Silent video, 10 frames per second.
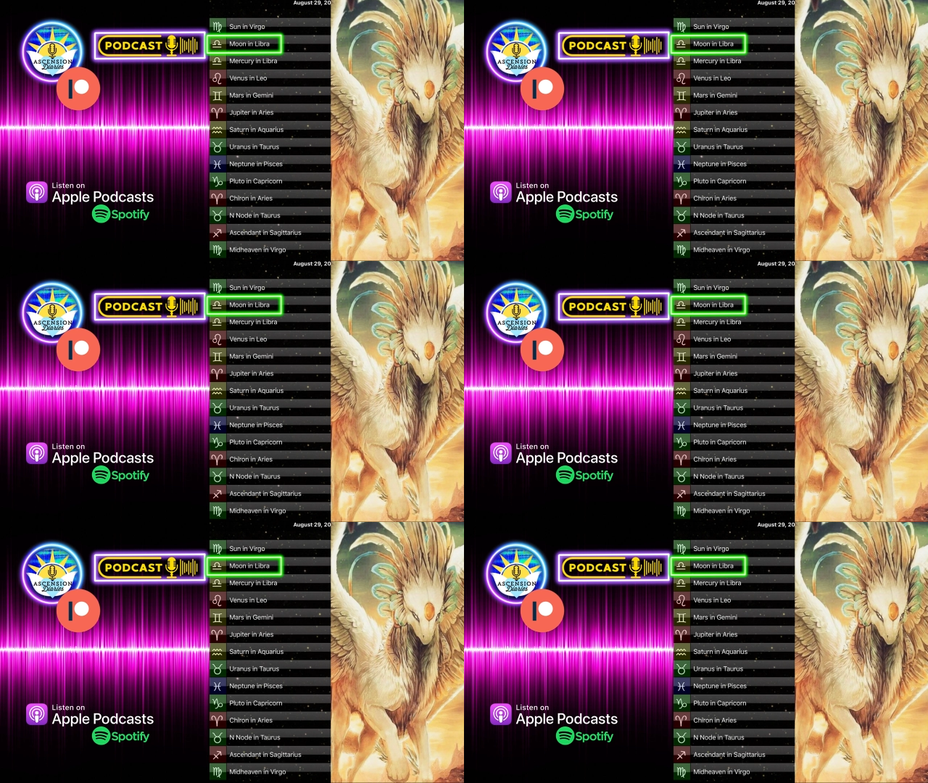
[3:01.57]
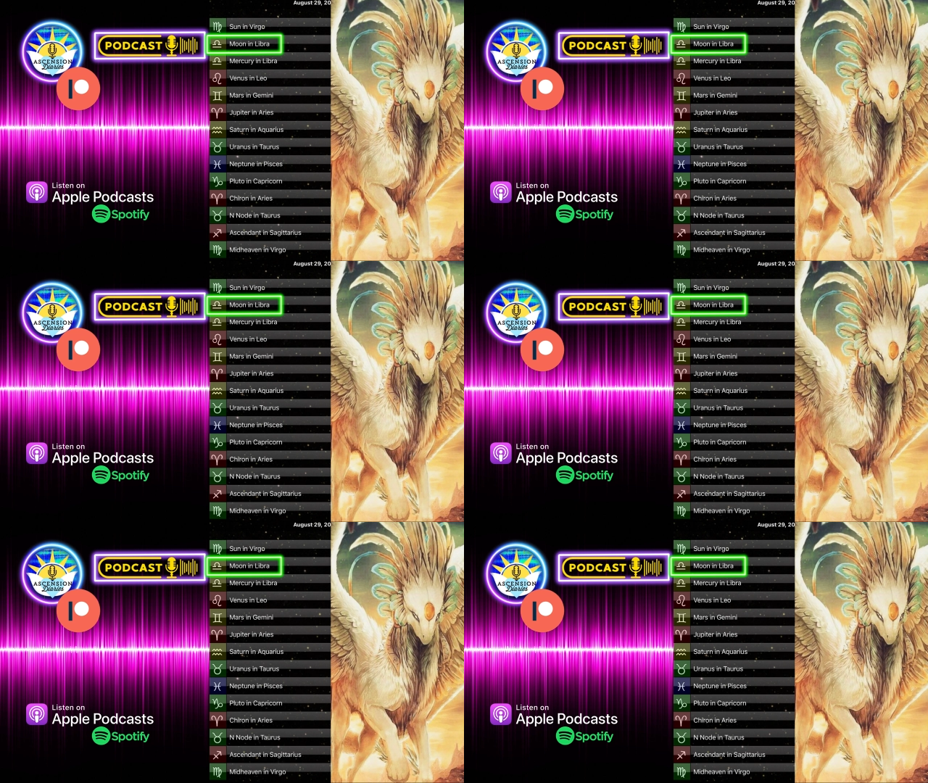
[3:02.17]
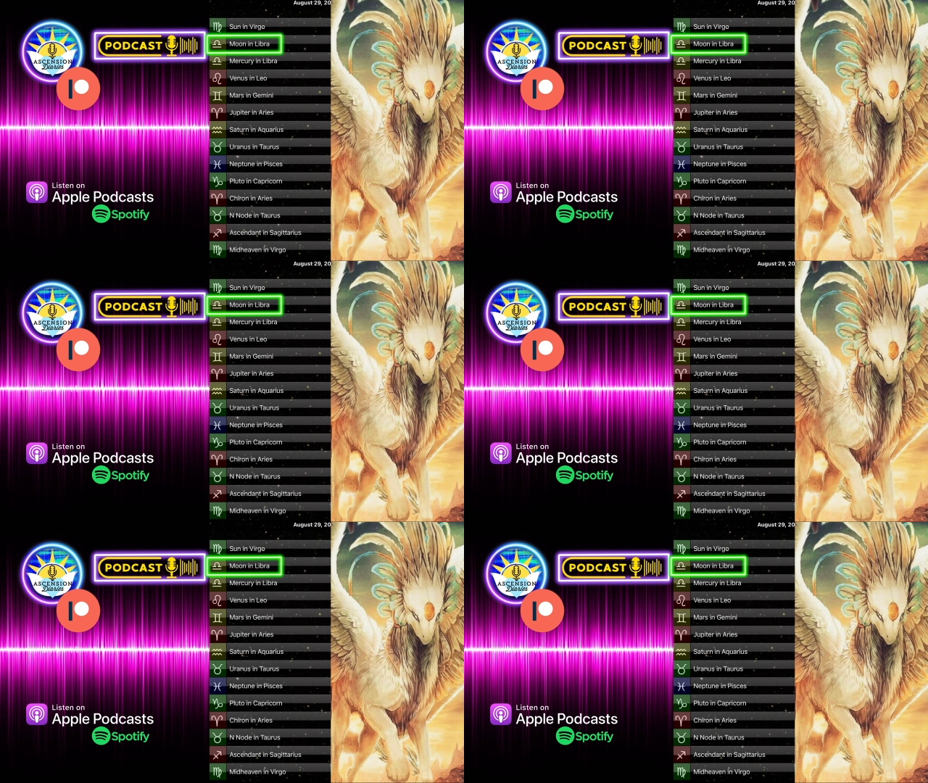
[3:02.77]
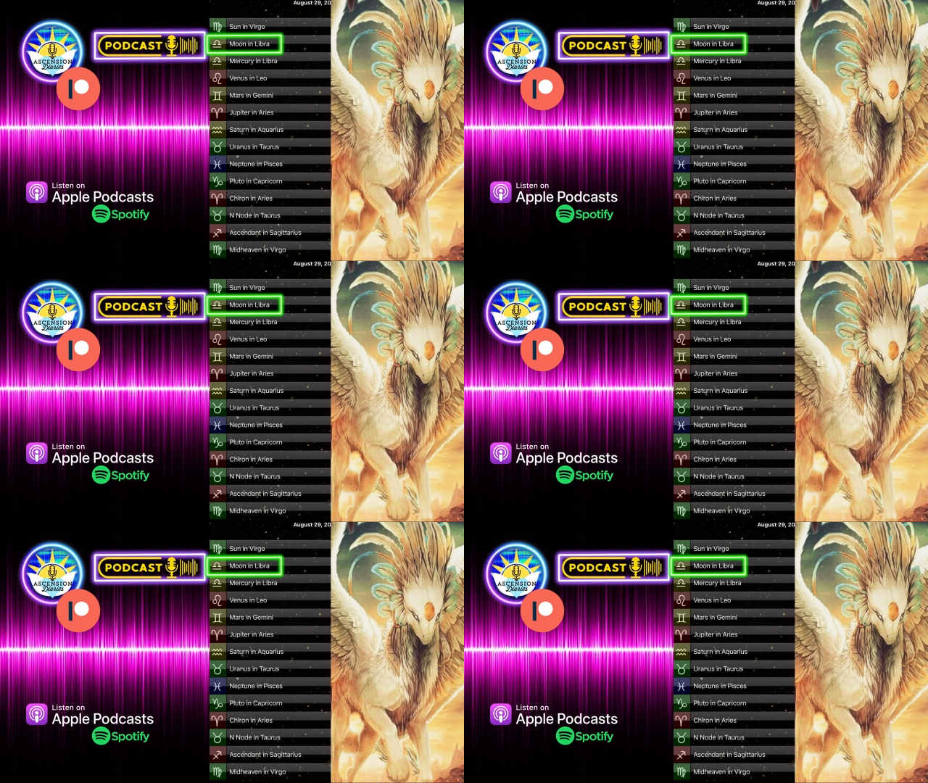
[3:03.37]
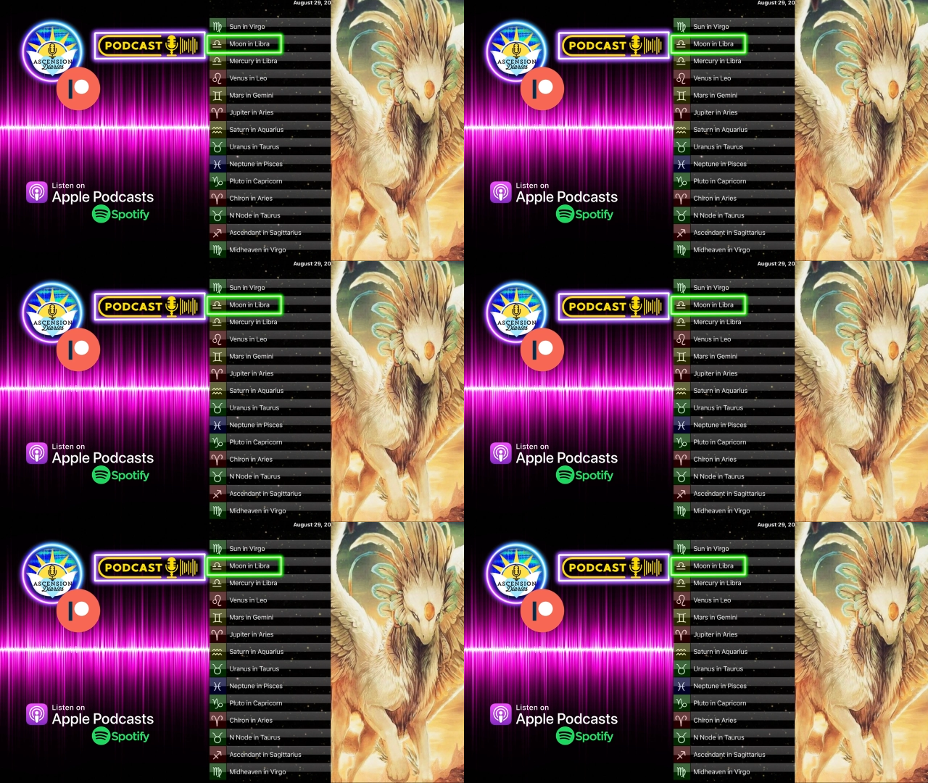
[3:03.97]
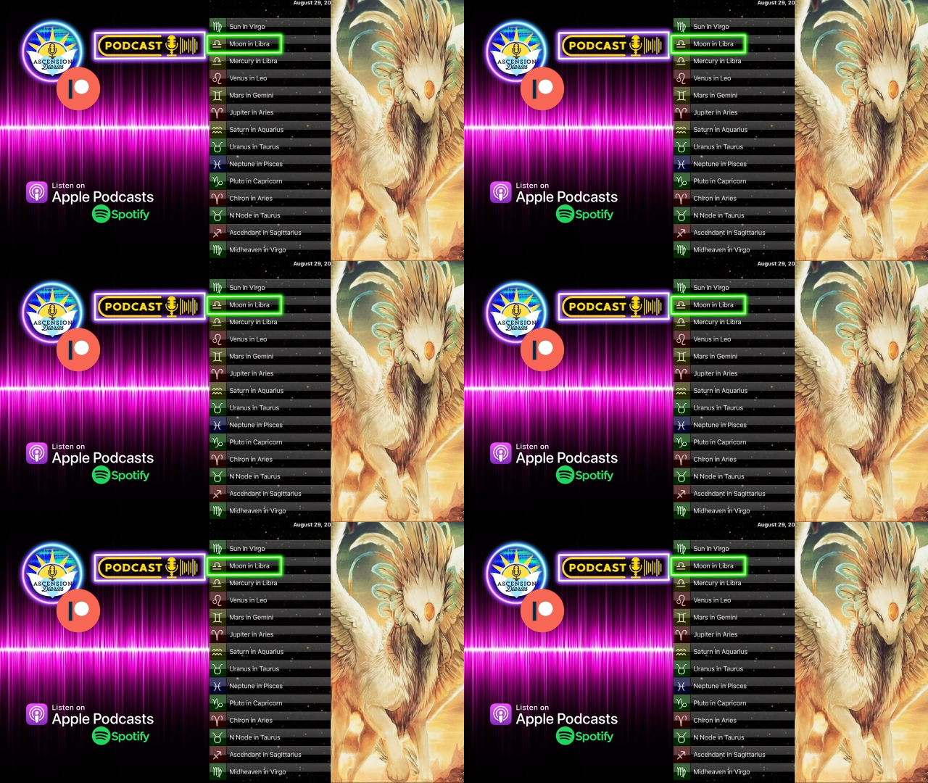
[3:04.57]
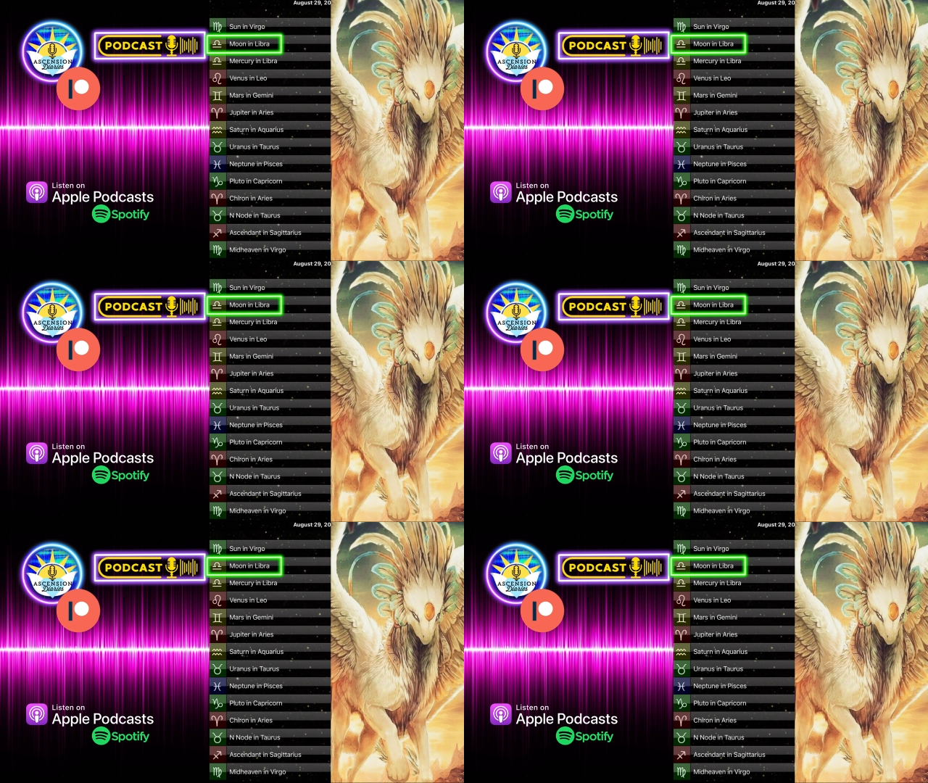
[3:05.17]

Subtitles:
No face is visible, so there are no lips to read.